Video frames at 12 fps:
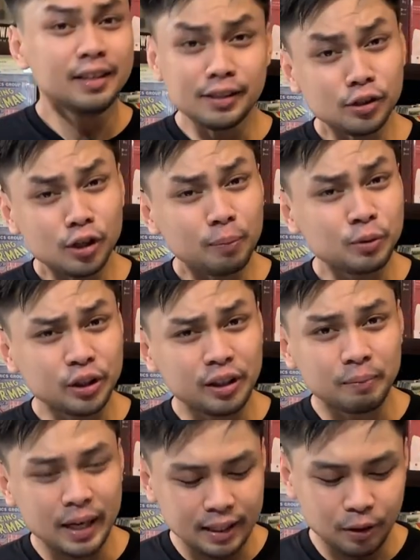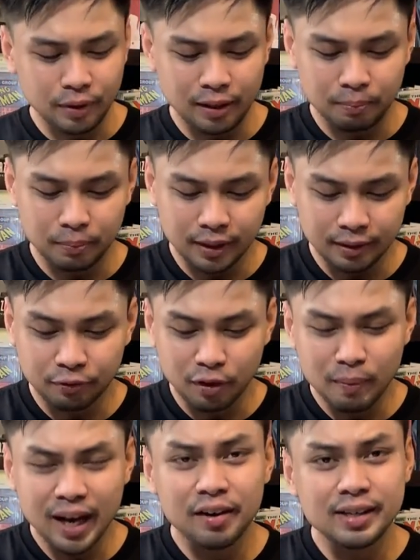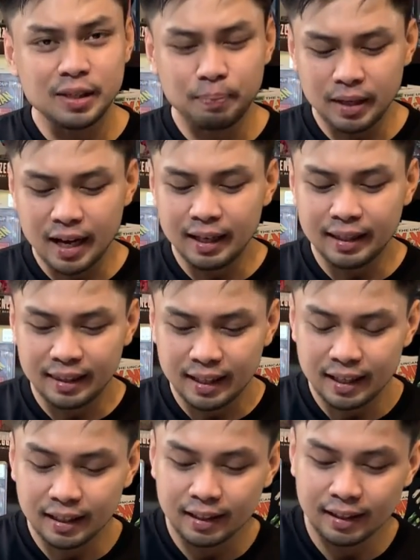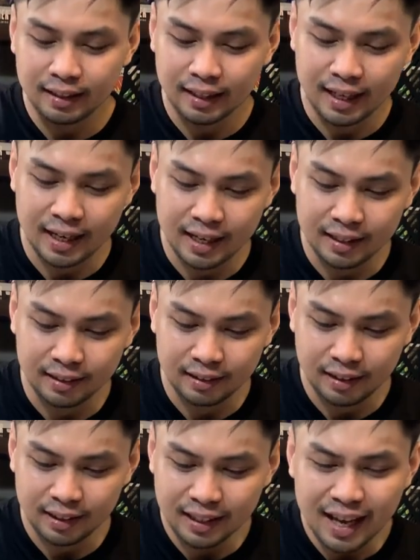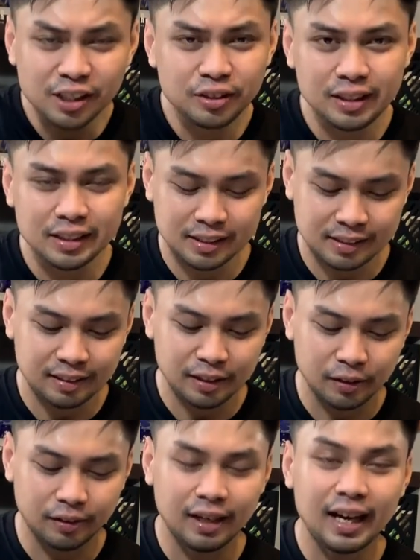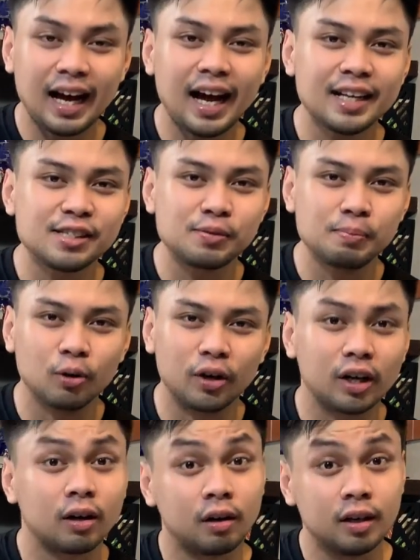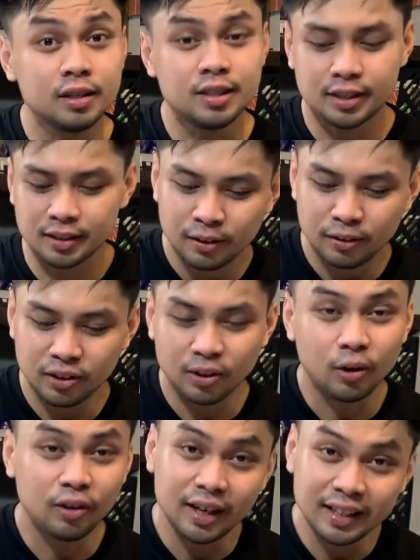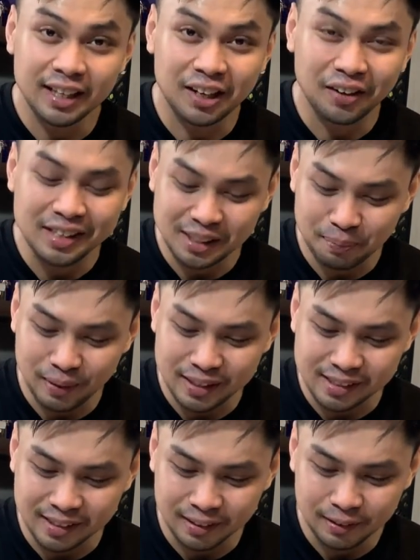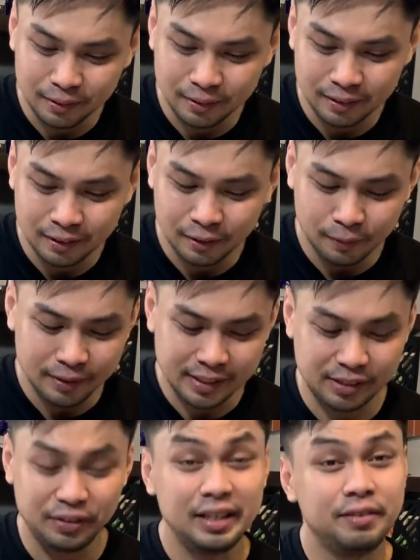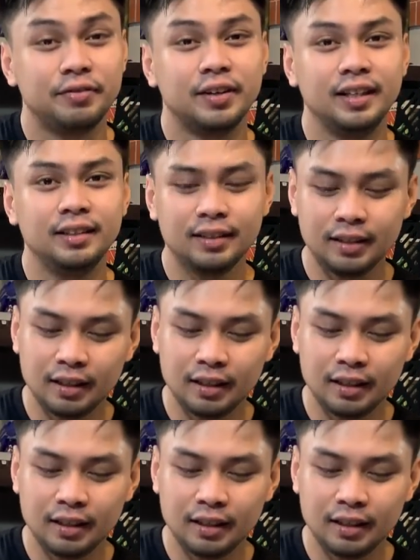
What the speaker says: This is optional by the way, but for my recipe, I think that it actually just, adds more crunch to the already crunchy pizza, which is really fun.